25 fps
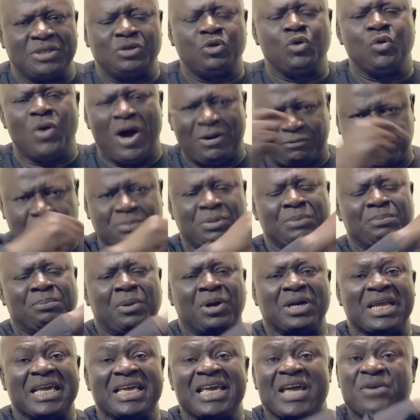You have to be
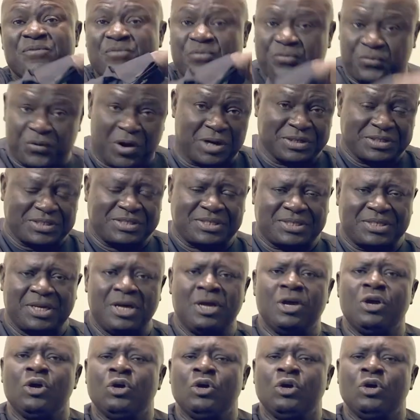born again first